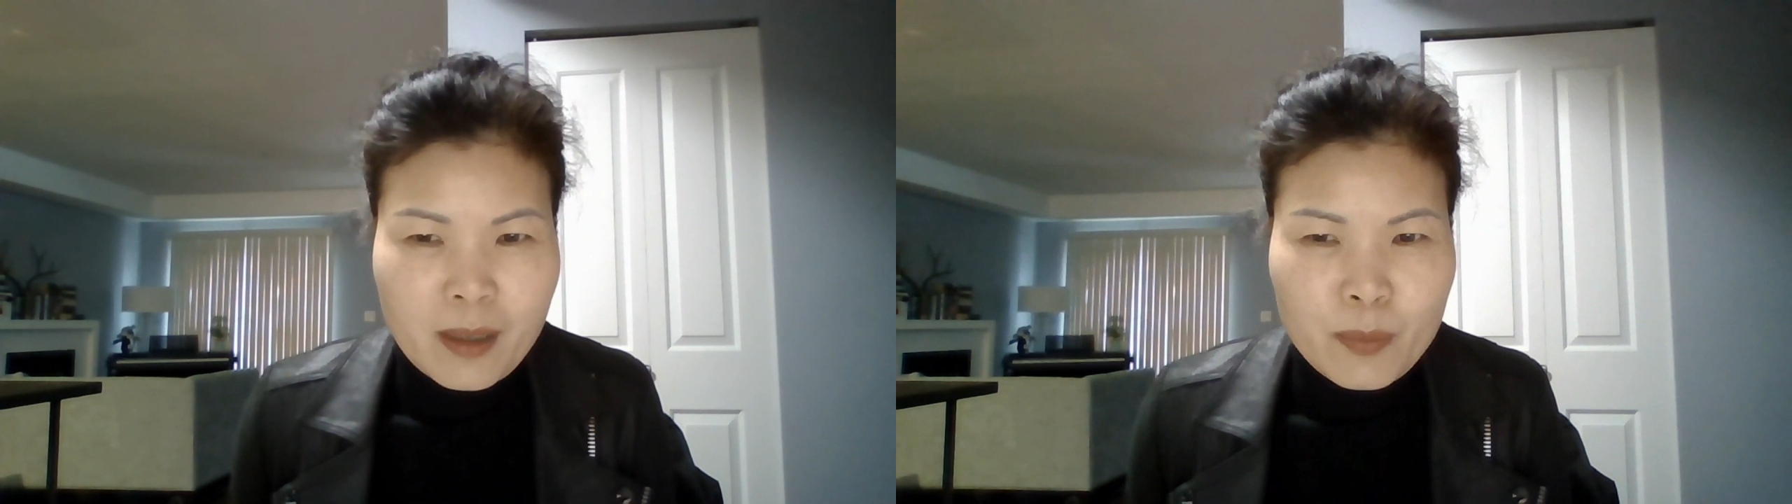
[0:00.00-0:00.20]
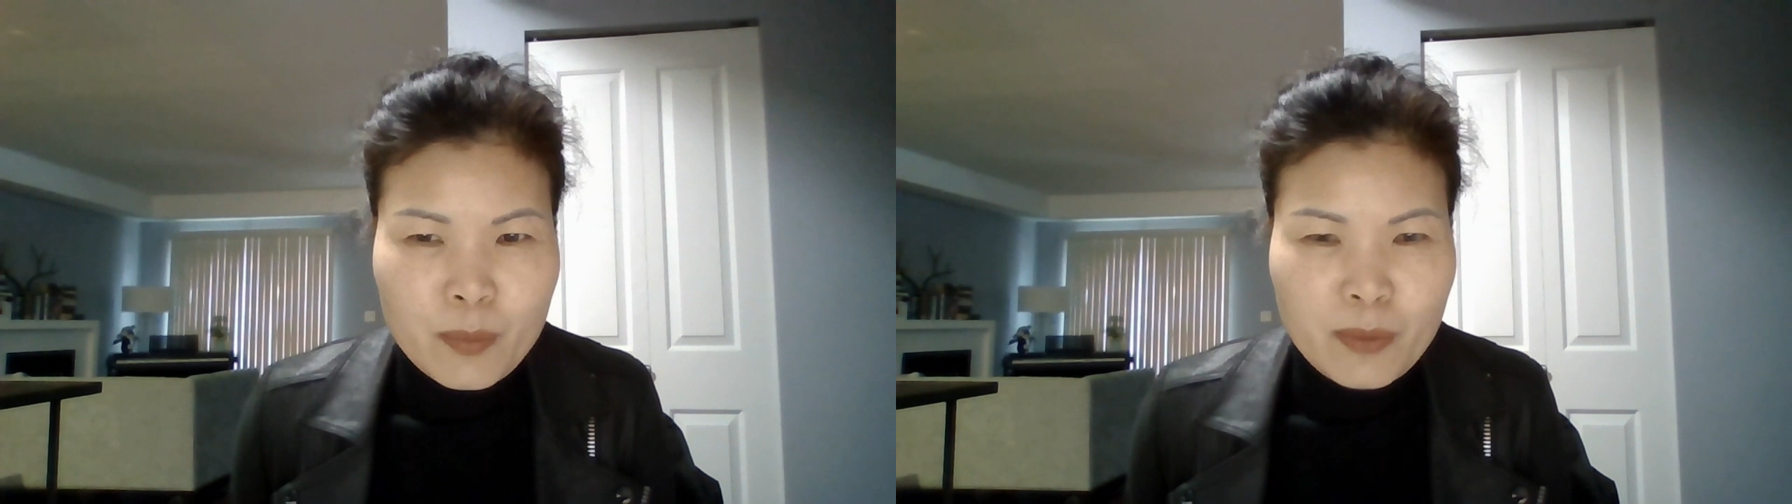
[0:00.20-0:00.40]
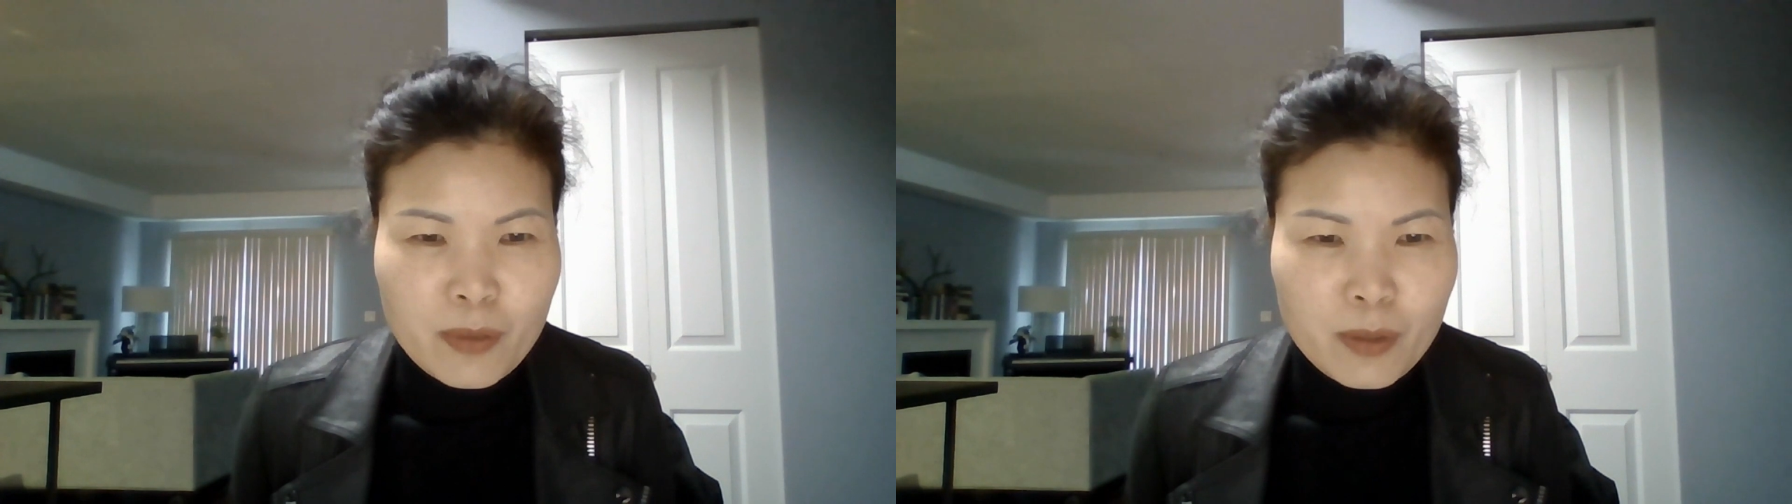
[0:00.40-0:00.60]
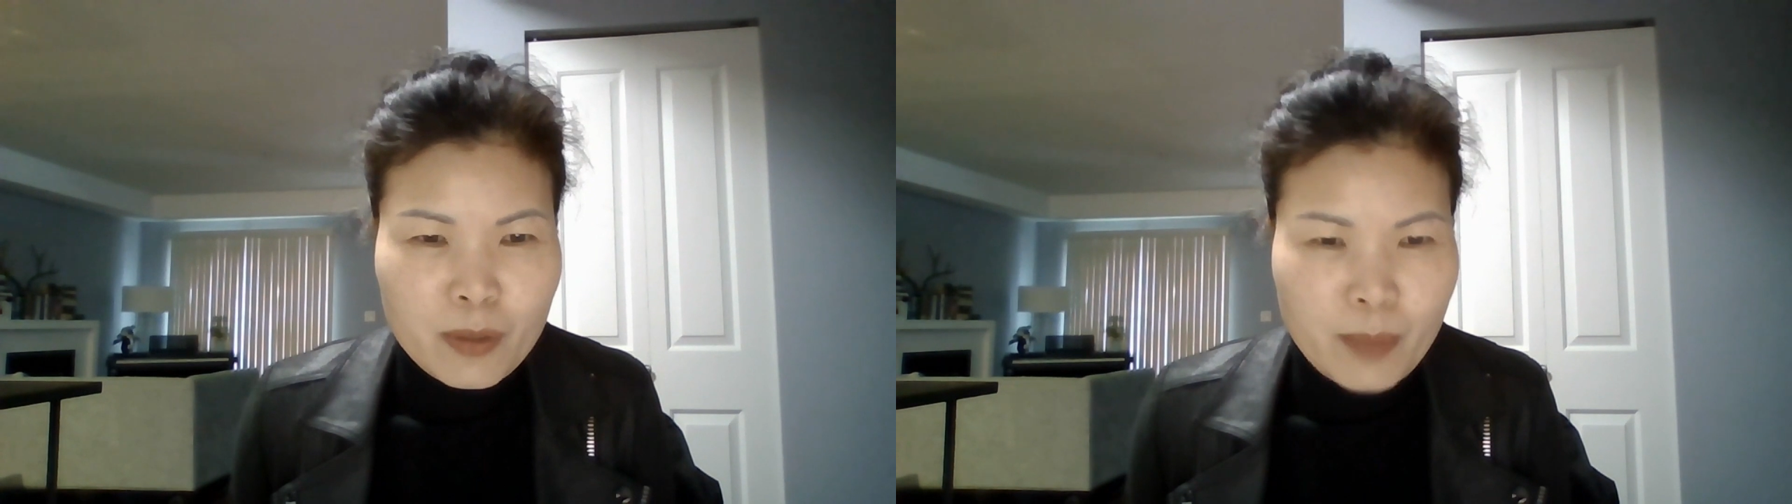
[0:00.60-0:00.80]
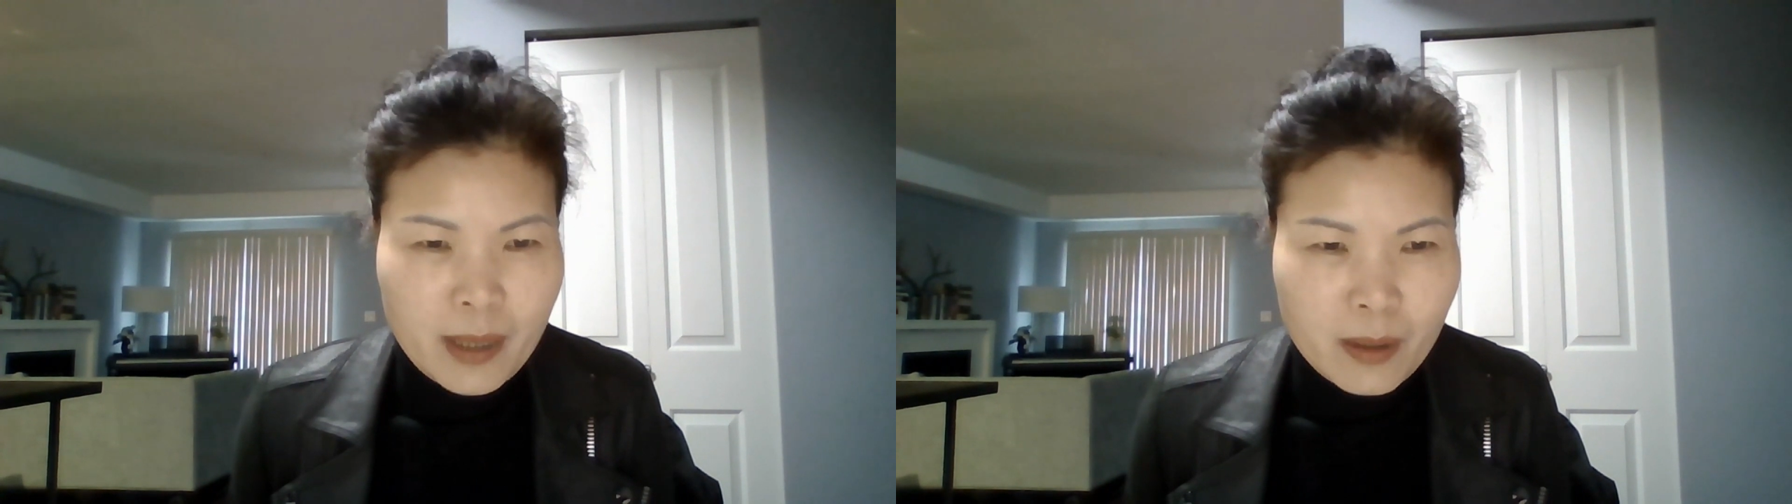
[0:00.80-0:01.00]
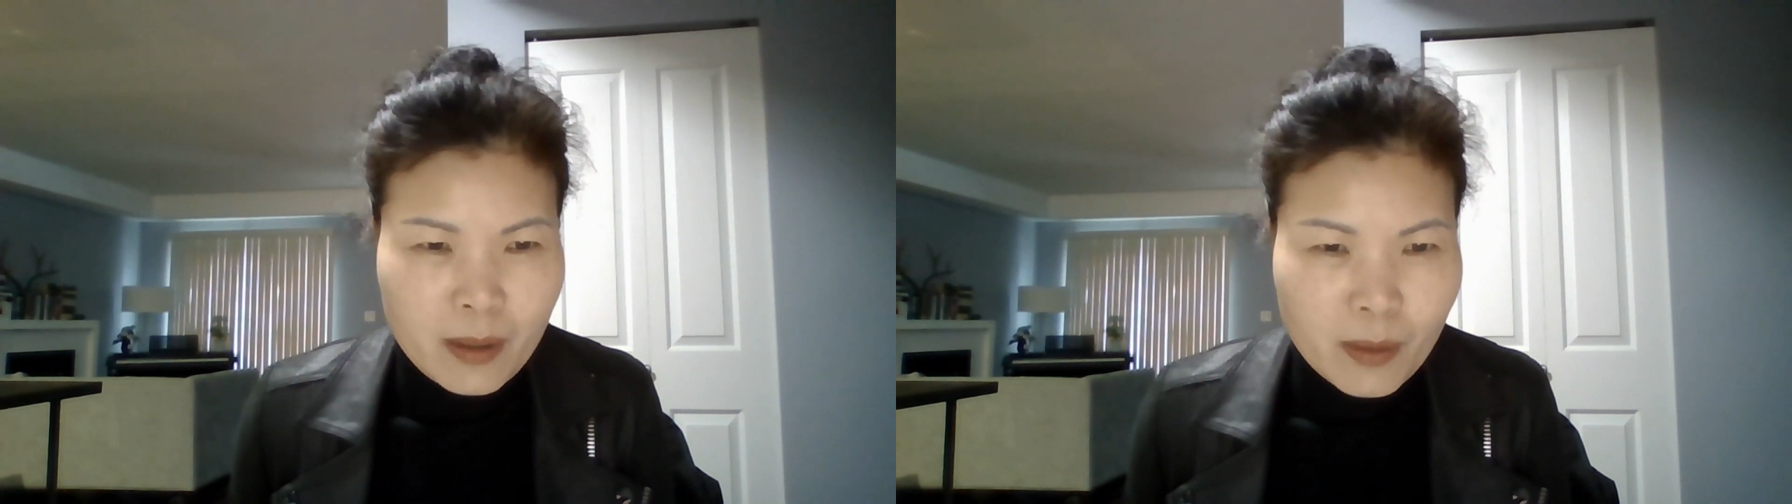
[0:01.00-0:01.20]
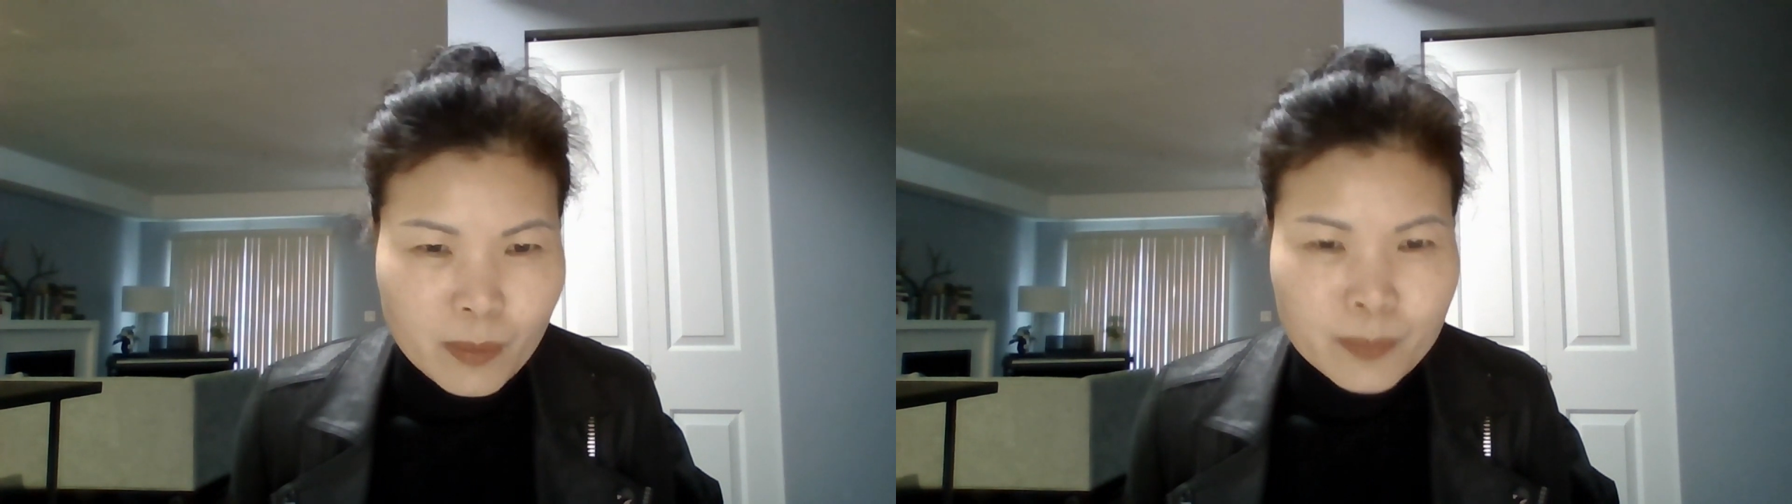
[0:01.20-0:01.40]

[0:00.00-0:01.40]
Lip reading: before you buy a home.